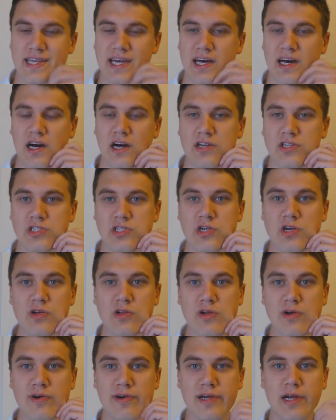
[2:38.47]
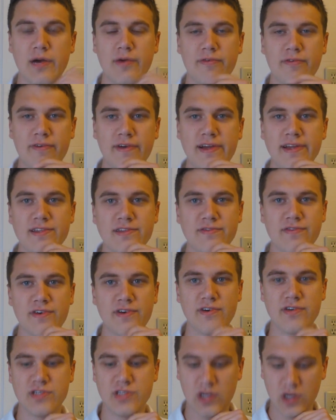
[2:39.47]
that Scootaloo and couple friends of
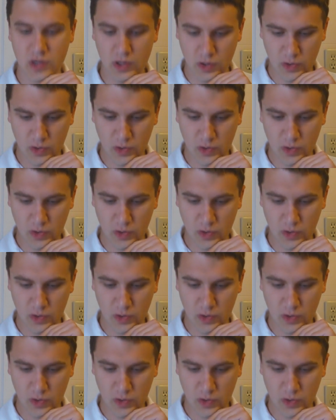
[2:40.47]
hers,